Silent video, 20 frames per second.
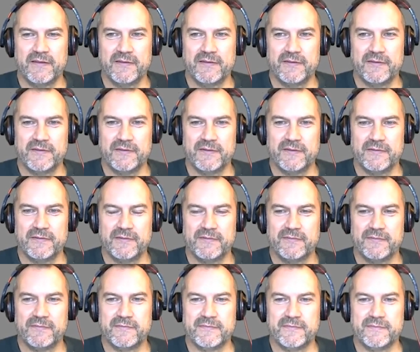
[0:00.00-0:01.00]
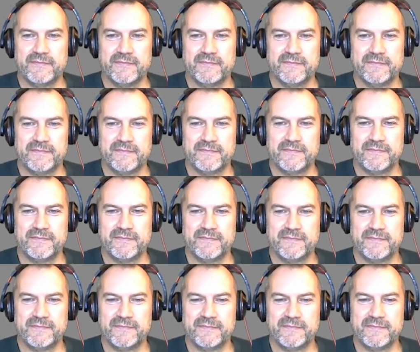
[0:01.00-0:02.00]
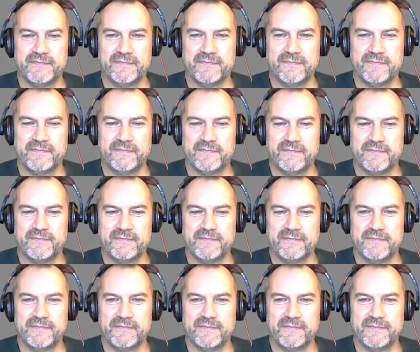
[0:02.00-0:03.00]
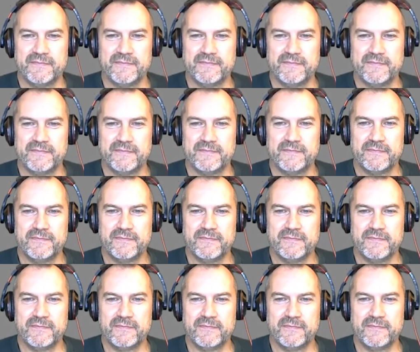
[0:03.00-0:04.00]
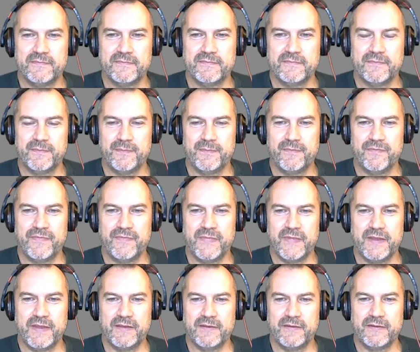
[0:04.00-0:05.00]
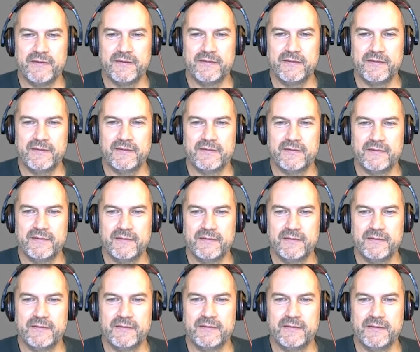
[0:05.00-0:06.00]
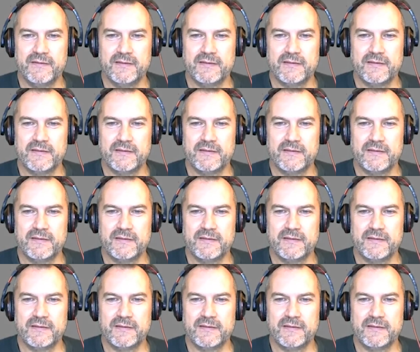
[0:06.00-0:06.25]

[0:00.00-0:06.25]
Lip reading: The person shown says nothing.